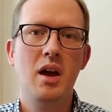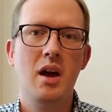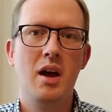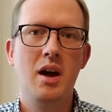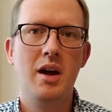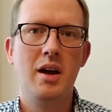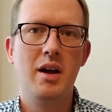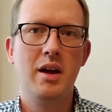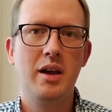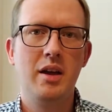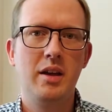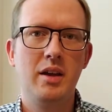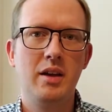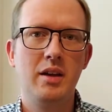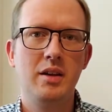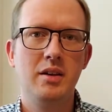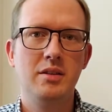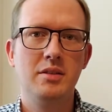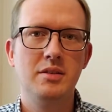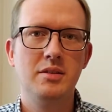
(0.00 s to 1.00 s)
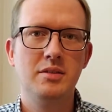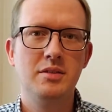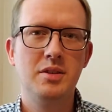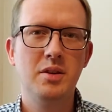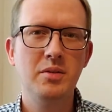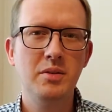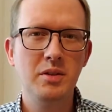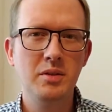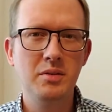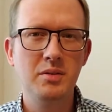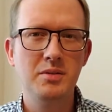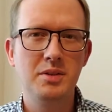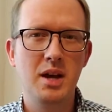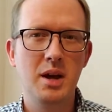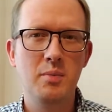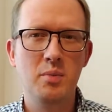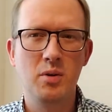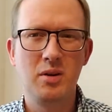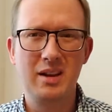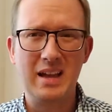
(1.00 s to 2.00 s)
I don't use
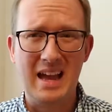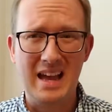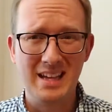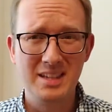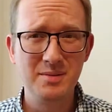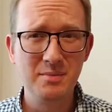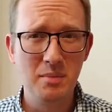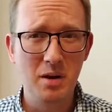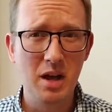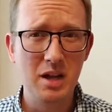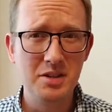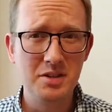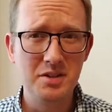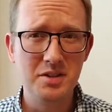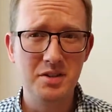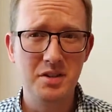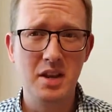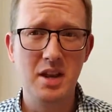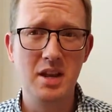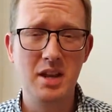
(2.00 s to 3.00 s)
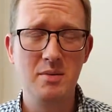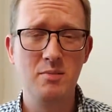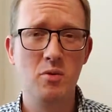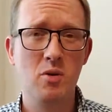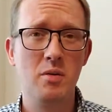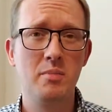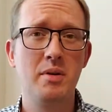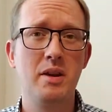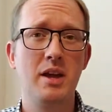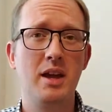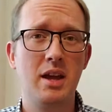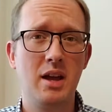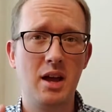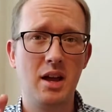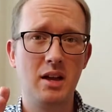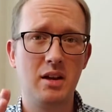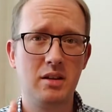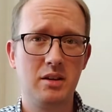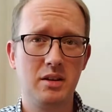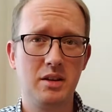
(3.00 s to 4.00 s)
Upwork as much anymore, but
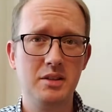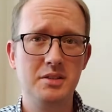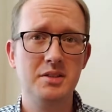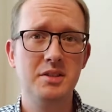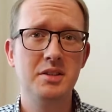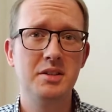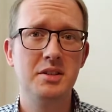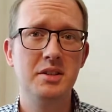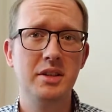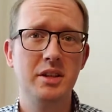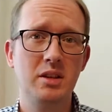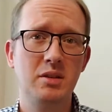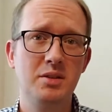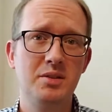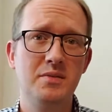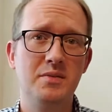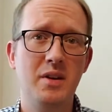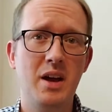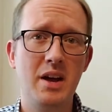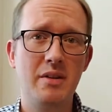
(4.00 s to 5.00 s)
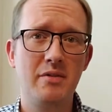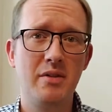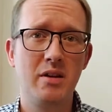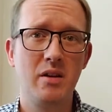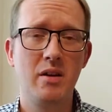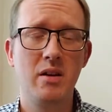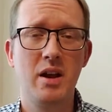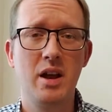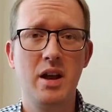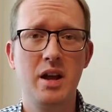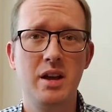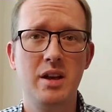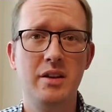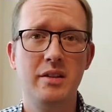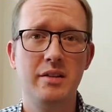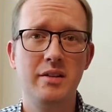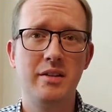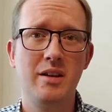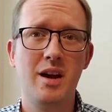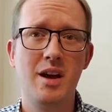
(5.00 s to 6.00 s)
I consistently use Fiverr,
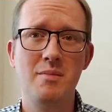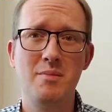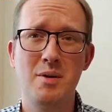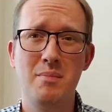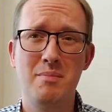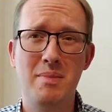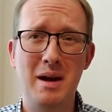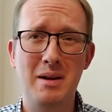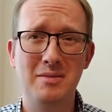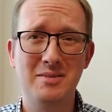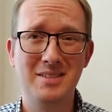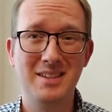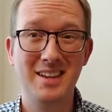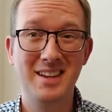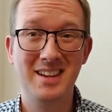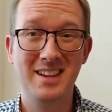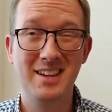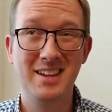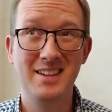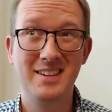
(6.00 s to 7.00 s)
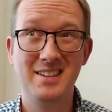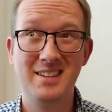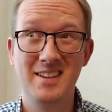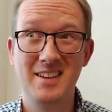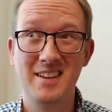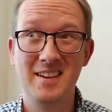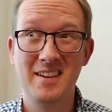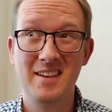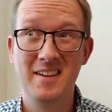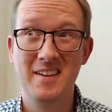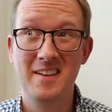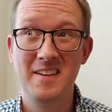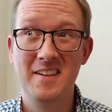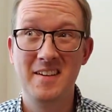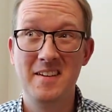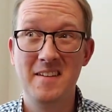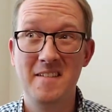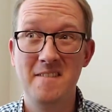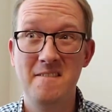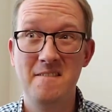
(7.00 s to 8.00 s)
and I'm about to hit
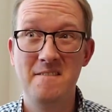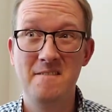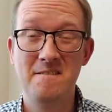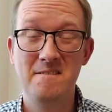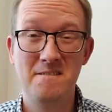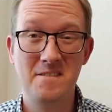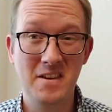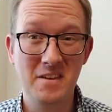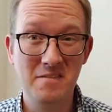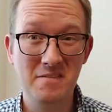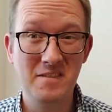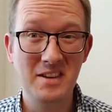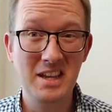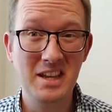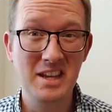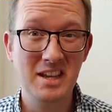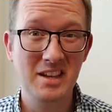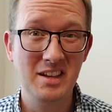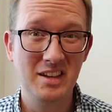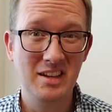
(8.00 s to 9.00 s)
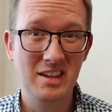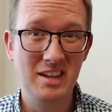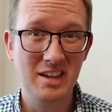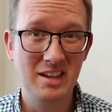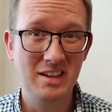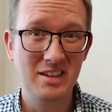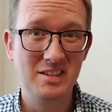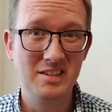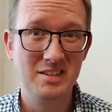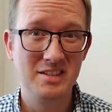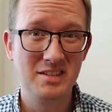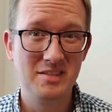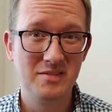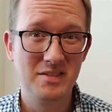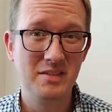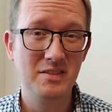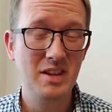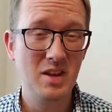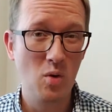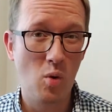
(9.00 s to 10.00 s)
50 gigs,
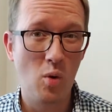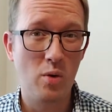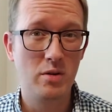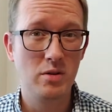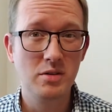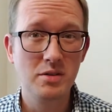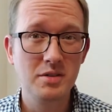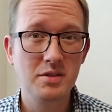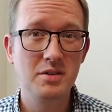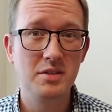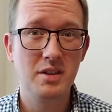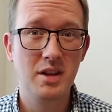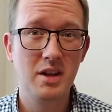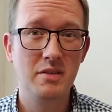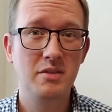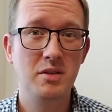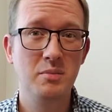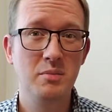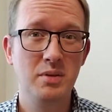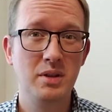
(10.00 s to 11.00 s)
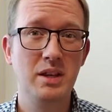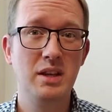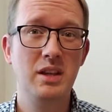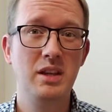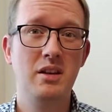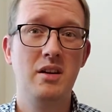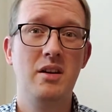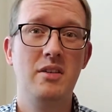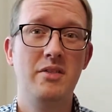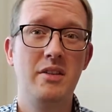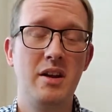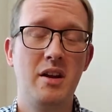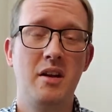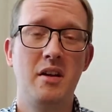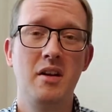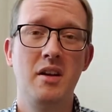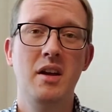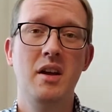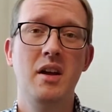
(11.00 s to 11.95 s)
50 orders that I've completed on there.